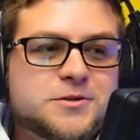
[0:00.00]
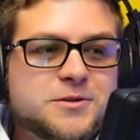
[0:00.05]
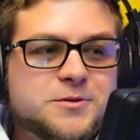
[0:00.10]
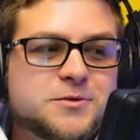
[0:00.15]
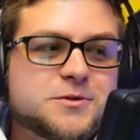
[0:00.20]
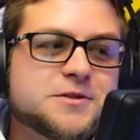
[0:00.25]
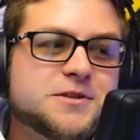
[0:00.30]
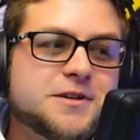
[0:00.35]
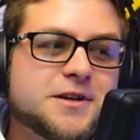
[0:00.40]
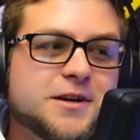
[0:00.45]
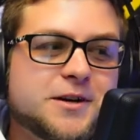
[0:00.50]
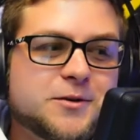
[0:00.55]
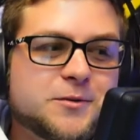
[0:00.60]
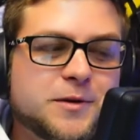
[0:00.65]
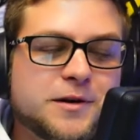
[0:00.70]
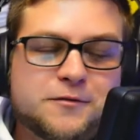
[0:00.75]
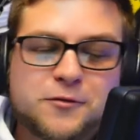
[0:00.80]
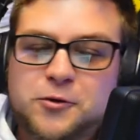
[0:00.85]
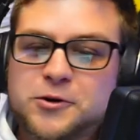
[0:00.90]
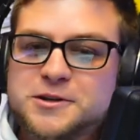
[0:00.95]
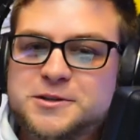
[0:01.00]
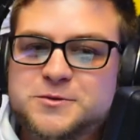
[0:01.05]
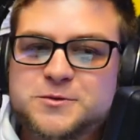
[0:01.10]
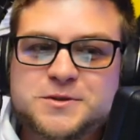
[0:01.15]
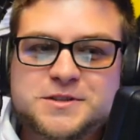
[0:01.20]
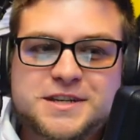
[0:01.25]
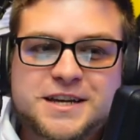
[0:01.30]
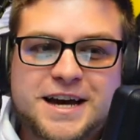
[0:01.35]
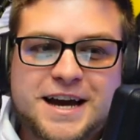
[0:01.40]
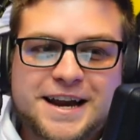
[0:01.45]
It was you know my voice
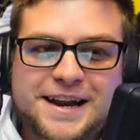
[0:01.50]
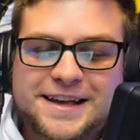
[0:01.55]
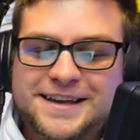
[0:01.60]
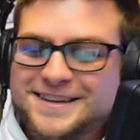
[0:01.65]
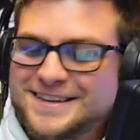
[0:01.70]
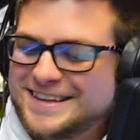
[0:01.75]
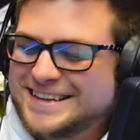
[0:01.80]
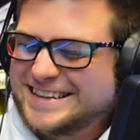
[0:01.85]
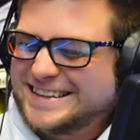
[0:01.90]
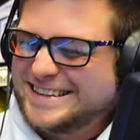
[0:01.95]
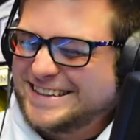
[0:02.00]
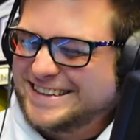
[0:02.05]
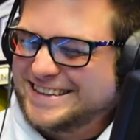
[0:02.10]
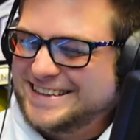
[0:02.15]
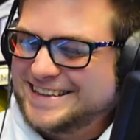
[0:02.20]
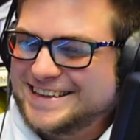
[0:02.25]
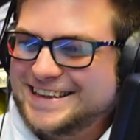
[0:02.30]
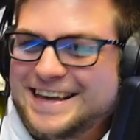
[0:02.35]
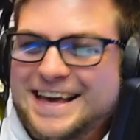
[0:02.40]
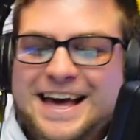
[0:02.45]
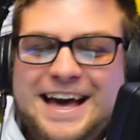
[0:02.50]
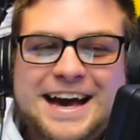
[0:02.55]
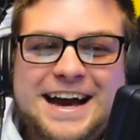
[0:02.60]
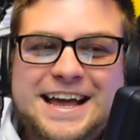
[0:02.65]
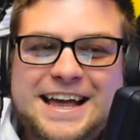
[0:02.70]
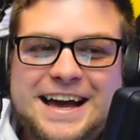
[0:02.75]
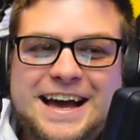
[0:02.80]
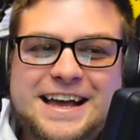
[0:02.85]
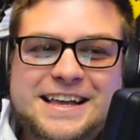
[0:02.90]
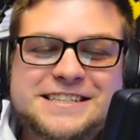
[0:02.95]
was kind of
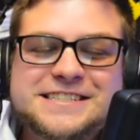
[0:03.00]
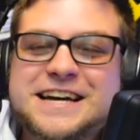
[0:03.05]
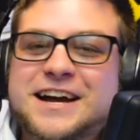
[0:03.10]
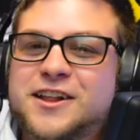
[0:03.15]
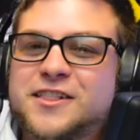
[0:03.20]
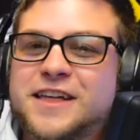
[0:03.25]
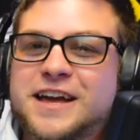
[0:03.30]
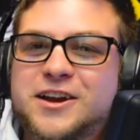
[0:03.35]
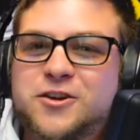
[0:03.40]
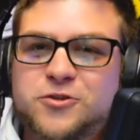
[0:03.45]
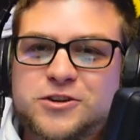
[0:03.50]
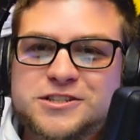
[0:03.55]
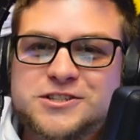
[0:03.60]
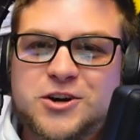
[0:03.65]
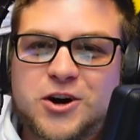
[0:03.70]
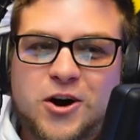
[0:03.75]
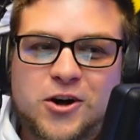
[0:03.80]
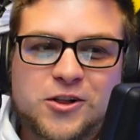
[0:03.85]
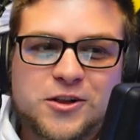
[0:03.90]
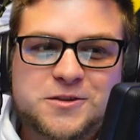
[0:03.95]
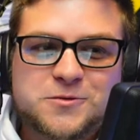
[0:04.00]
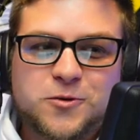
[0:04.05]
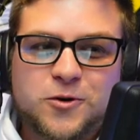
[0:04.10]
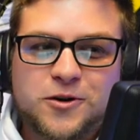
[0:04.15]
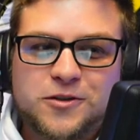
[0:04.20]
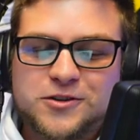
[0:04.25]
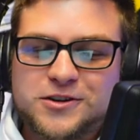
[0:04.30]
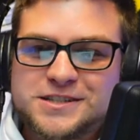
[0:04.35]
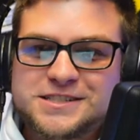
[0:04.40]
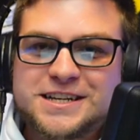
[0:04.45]
I, I, sounded like Chris
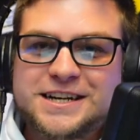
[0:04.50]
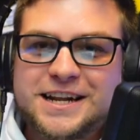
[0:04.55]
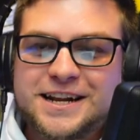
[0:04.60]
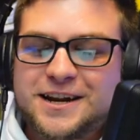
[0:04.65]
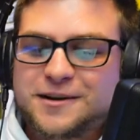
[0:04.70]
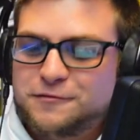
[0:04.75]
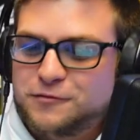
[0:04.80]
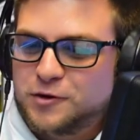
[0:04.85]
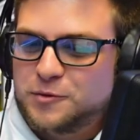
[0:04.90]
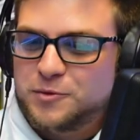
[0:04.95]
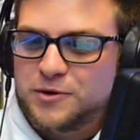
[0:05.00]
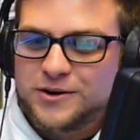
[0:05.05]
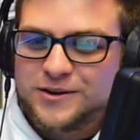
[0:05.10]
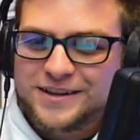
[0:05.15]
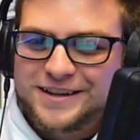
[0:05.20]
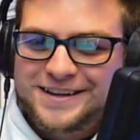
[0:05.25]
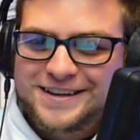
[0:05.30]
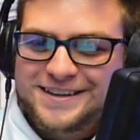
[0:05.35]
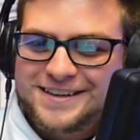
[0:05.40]
Collinsworth on Sunday Night Football.